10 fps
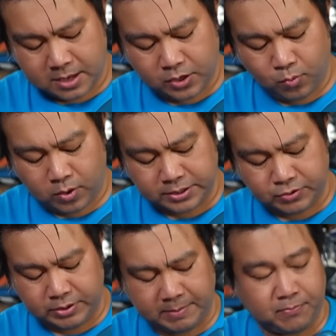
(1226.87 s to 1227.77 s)
You want
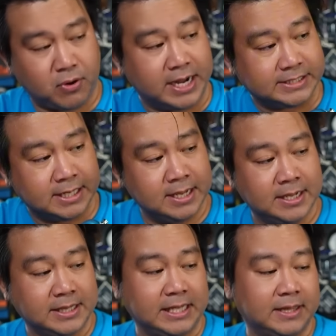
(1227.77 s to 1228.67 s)
to depress
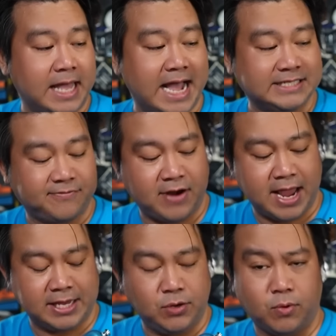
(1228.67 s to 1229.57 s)
the last
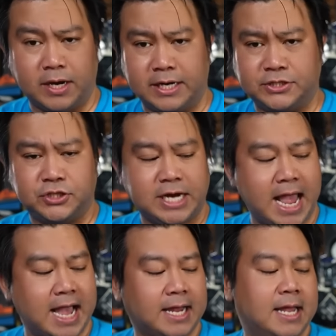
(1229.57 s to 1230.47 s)
fret, and you are going to
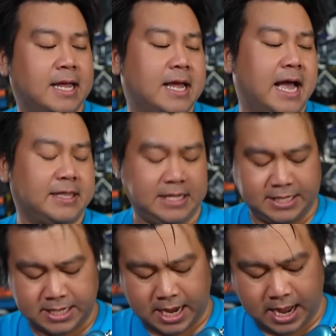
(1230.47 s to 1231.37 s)
check at
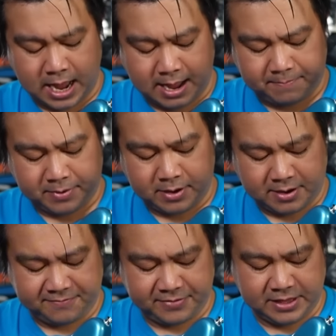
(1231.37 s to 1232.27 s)
the top
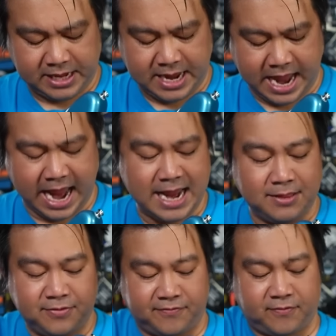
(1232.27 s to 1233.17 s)
of the
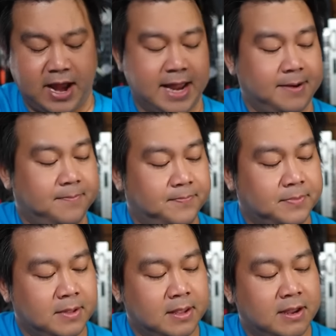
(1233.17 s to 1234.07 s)
8th fret,
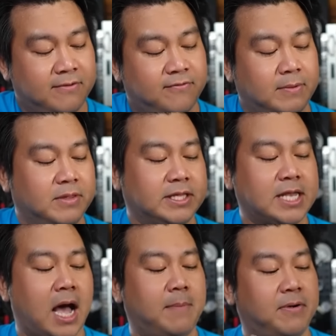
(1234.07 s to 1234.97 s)
from the
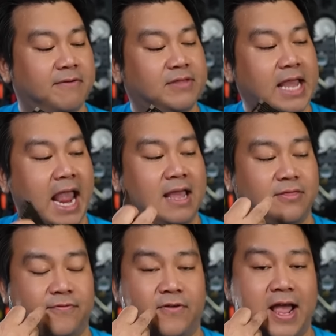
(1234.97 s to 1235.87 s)
top of the
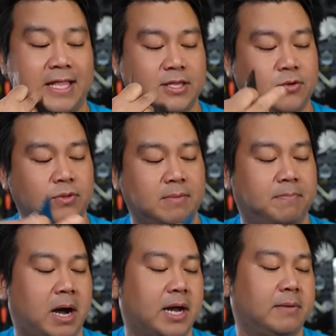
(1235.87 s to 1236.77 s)
8th fret to the
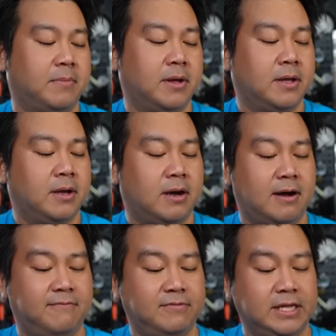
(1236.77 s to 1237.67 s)
bottom
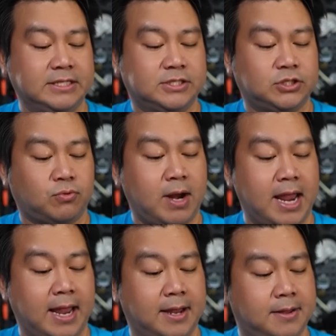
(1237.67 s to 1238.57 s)
of the
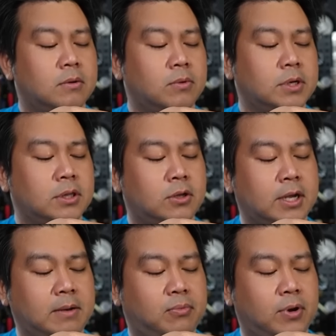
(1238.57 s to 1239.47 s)
string. We're
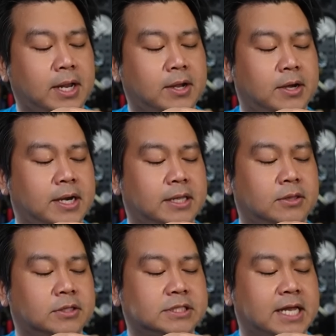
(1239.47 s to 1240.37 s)
looking pretty good. It
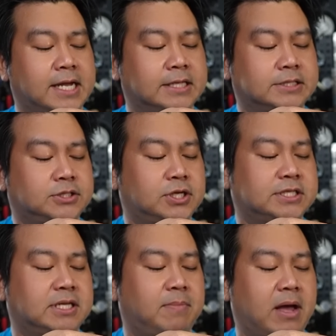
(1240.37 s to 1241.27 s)
looks like it's
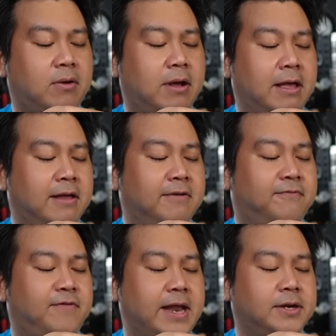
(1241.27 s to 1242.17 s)
just about
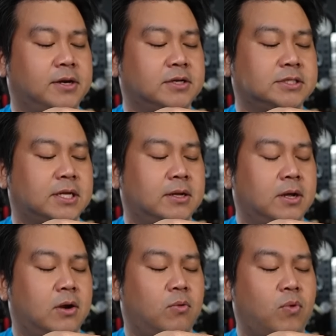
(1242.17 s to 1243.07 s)
Fender's
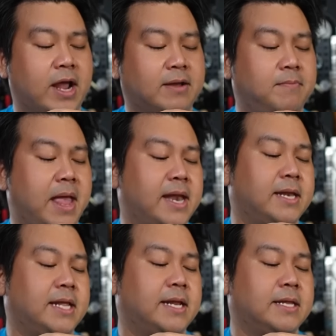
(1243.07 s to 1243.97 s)

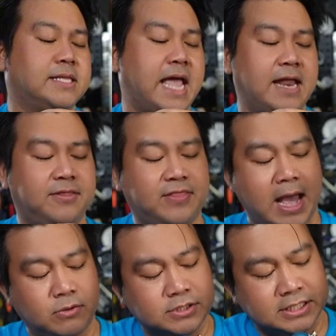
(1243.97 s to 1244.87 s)
recommended
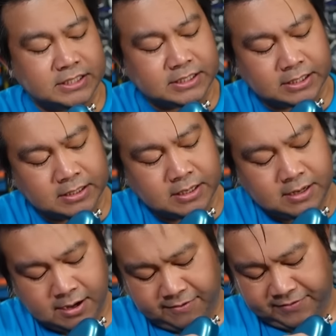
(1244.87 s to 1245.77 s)
10/1000ths
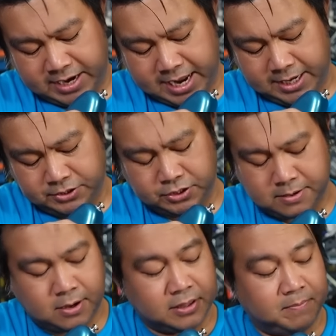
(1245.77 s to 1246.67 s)
of an inch
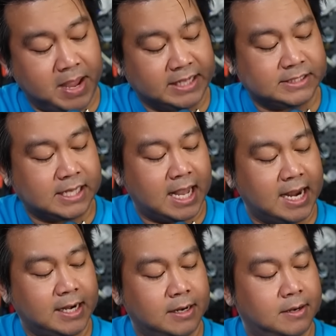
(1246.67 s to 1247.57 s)
on the bass
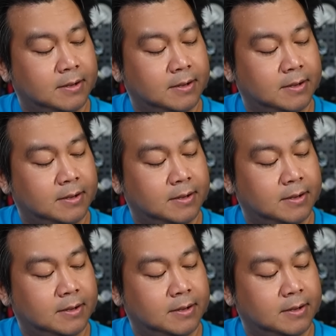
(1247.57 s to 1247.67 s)
side,